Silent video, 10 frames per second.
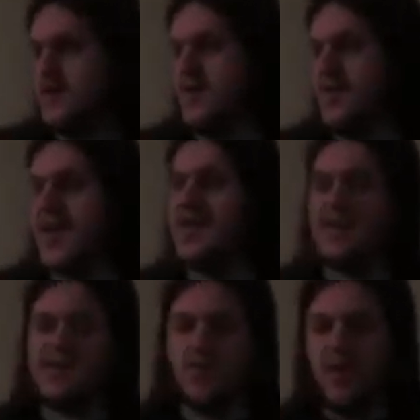So you can think of
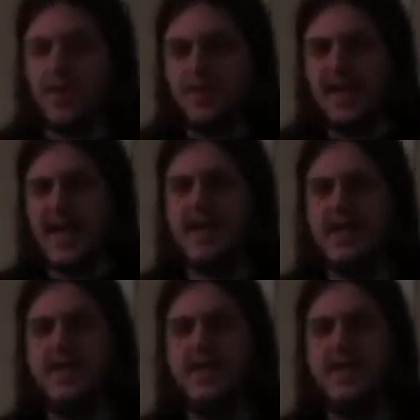it as one big